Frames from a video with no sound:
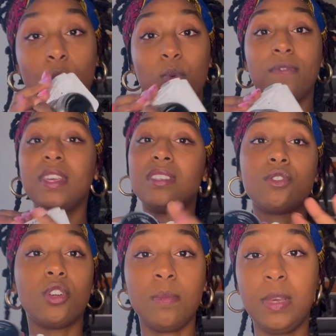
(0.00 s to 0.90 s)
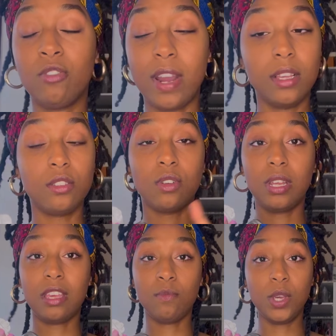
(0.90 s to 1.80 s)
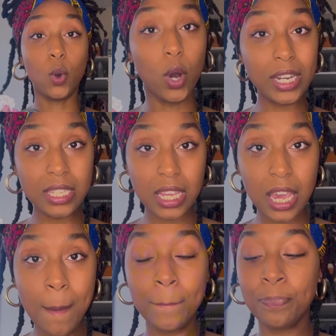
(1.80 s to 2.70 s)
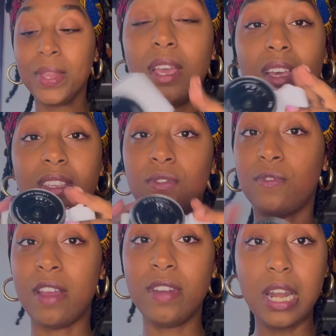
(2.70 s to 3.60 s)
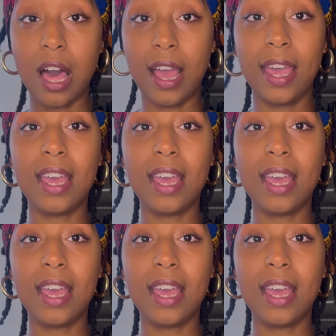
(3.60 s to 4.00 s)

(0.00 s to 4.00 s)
with this, it's going to be great. It's going to give me quality. It's very light,